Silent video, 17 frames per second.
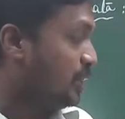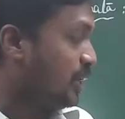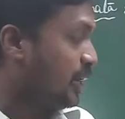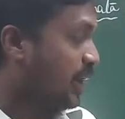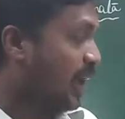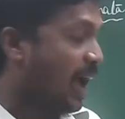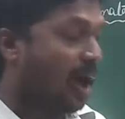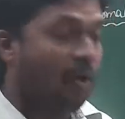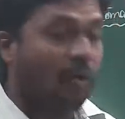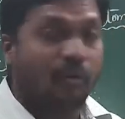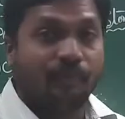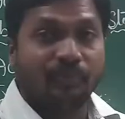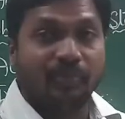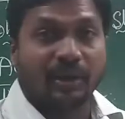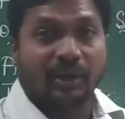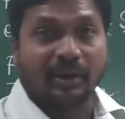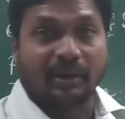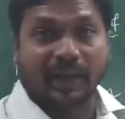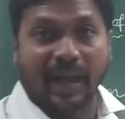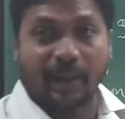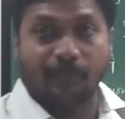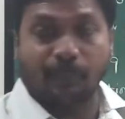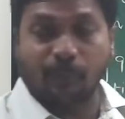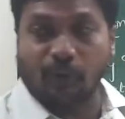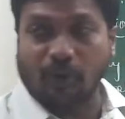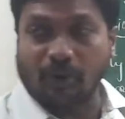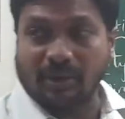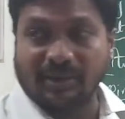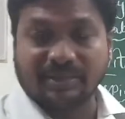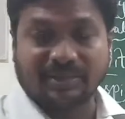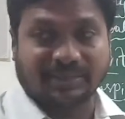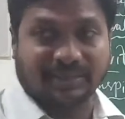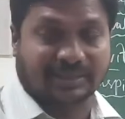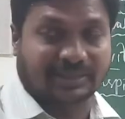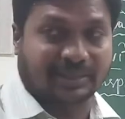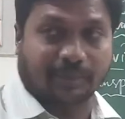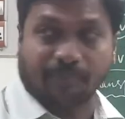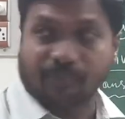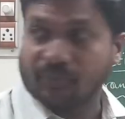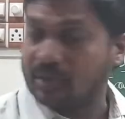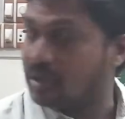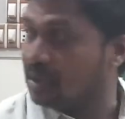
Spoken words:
they have taproot system.